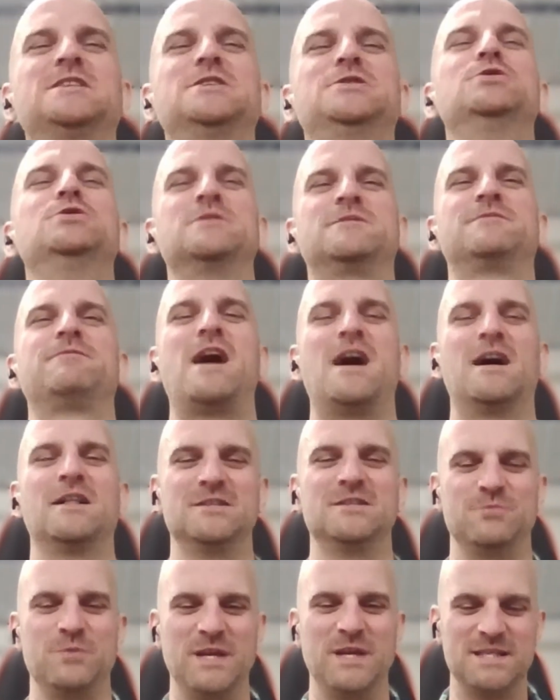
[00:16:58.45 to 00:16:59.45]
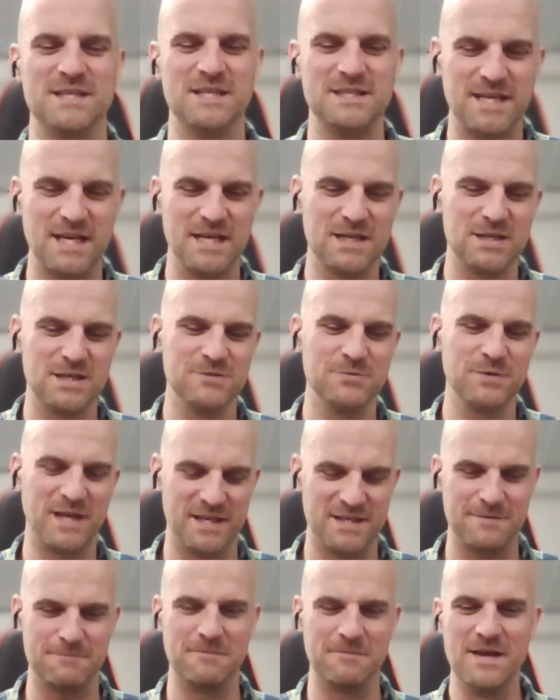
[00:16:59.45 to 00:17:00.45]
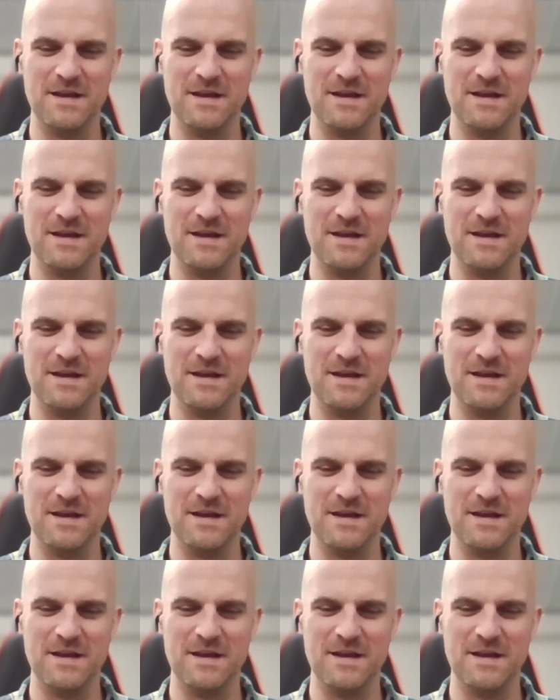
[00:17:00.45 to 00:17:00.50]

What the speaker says: do as fathers. We get to tickle. We get to